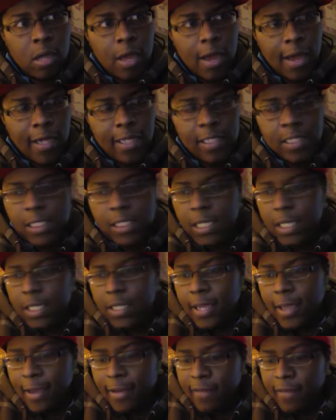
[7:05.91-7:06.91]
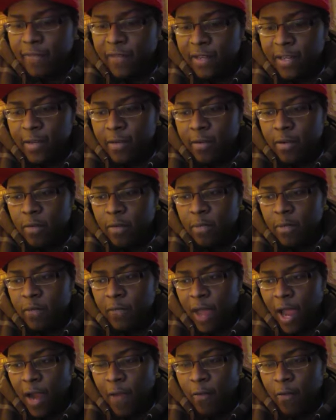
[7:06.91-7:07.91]
I can see it now. The video gonna be
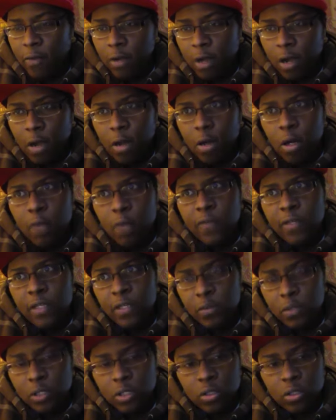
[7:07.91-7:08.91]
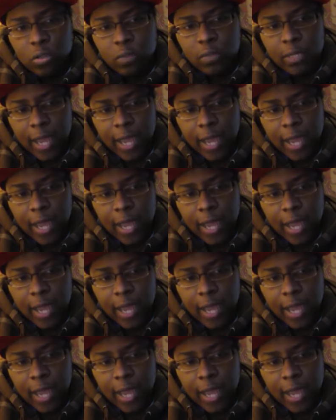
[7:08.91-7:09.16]
viral all over YouTube.